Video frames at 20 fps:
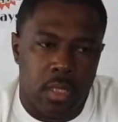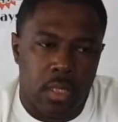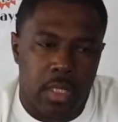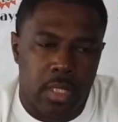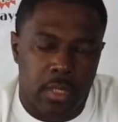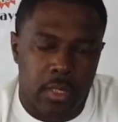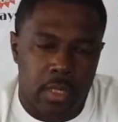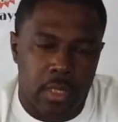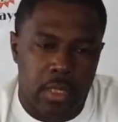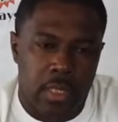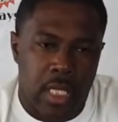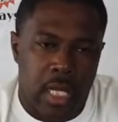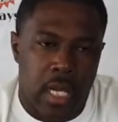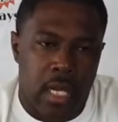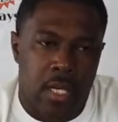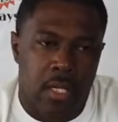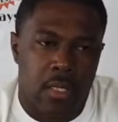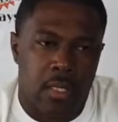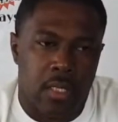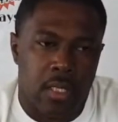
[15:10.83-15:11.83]

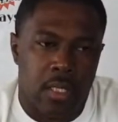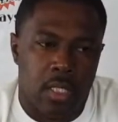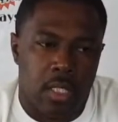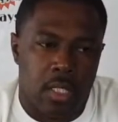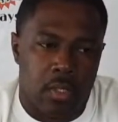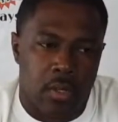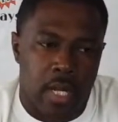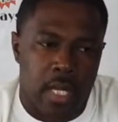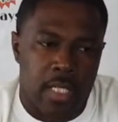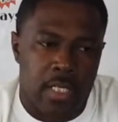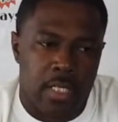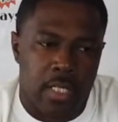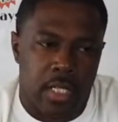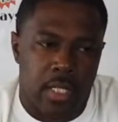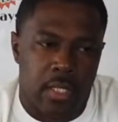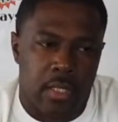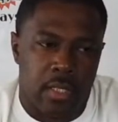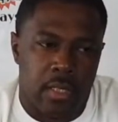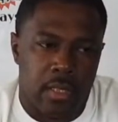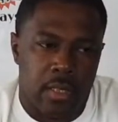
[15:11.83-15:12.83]
Curacao, Grand
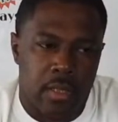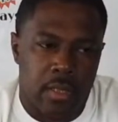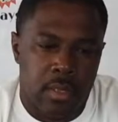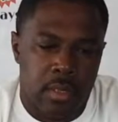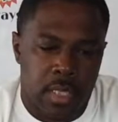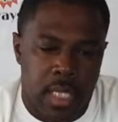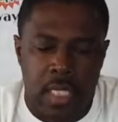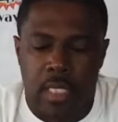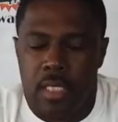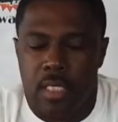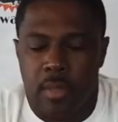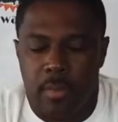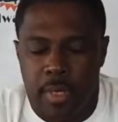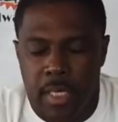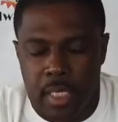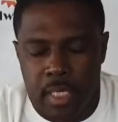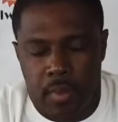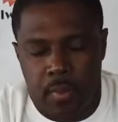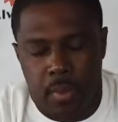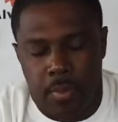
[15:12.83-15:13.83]
Turk, and the
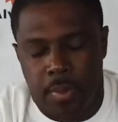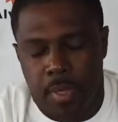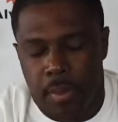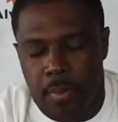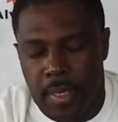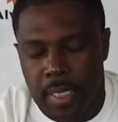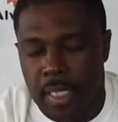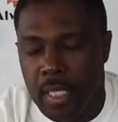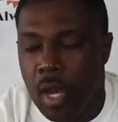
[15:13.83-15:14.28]
Dominican Republic.